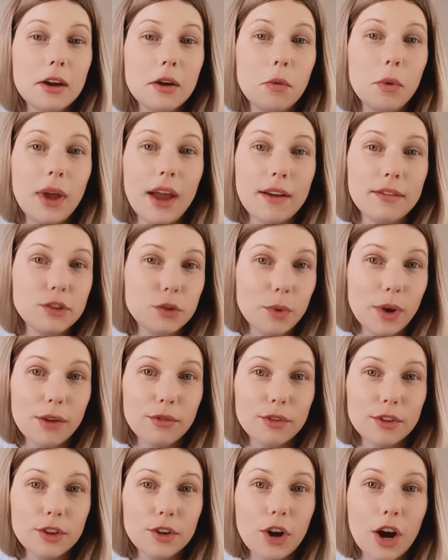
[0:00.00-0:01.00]
we have to
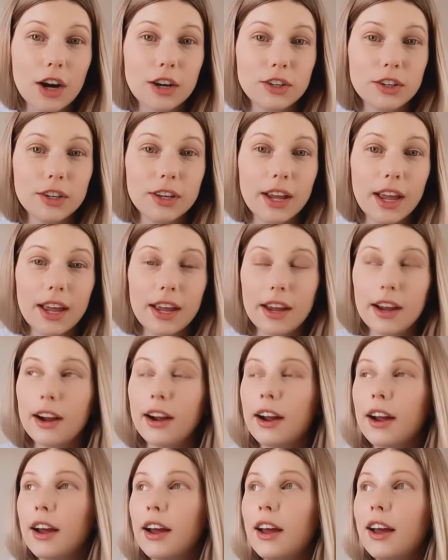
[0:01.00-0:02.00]
wait for the doctor to get
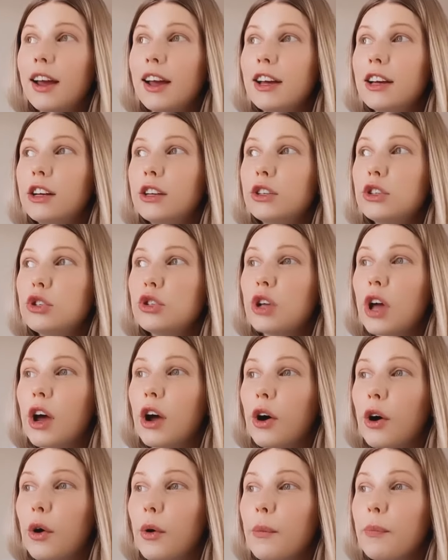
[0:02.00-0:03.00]
here.
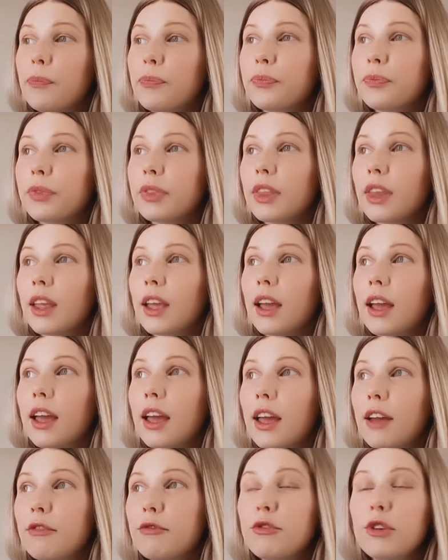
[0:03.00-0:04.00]
So
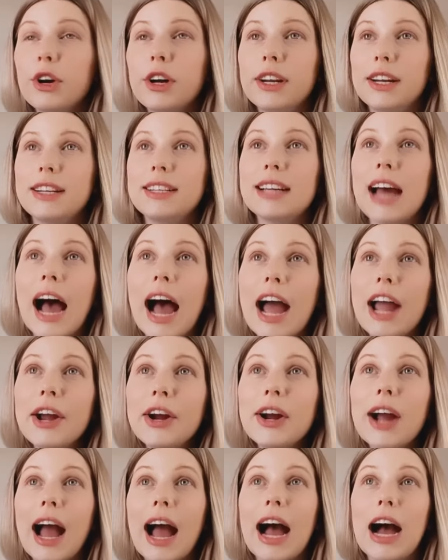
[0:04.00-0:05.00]
for an
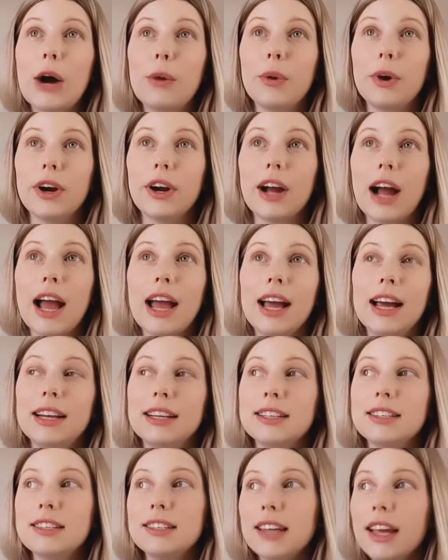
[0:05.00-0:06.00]
entire hour, I had
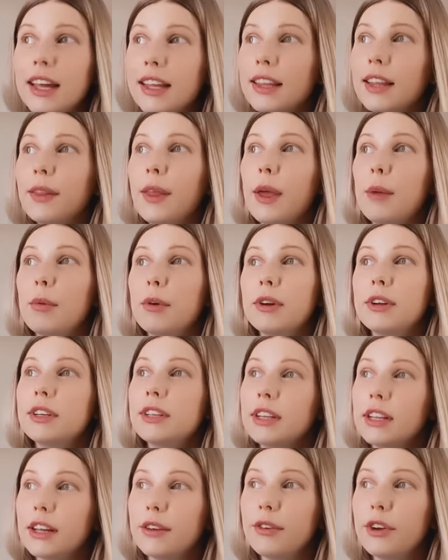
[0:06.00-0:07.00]
to sit in the labor and
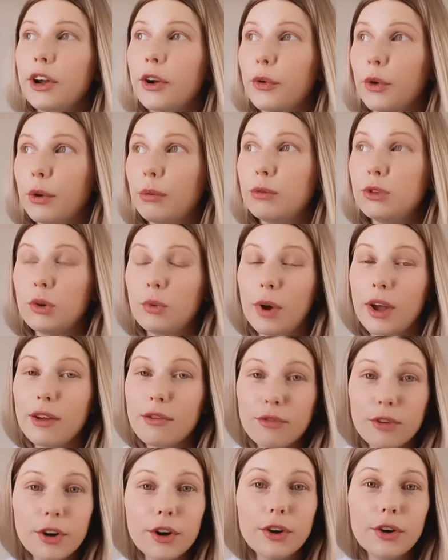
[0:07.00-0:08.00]
delivery room to
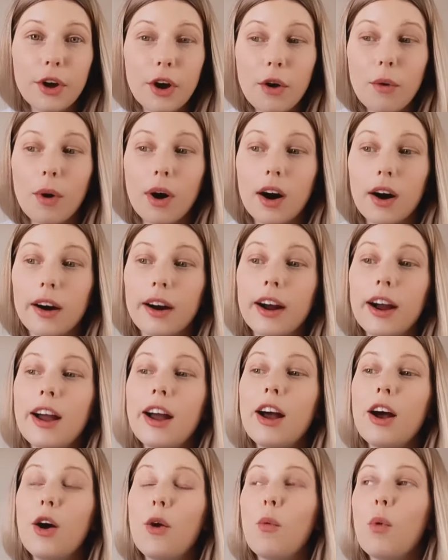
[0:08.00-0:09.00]
wait for an OR
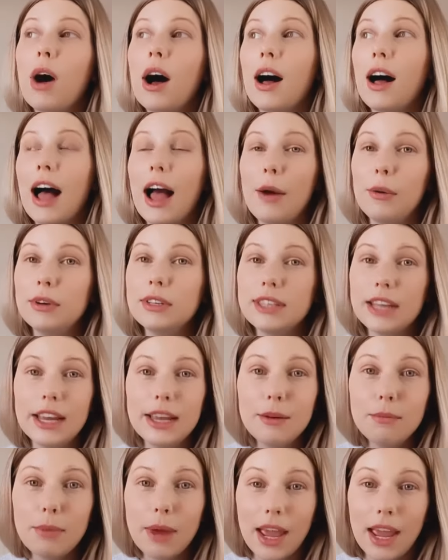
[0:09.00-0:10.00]
while I was
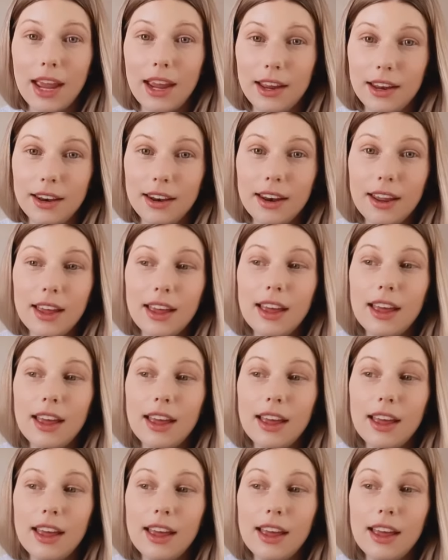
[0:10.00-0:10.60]
in pain.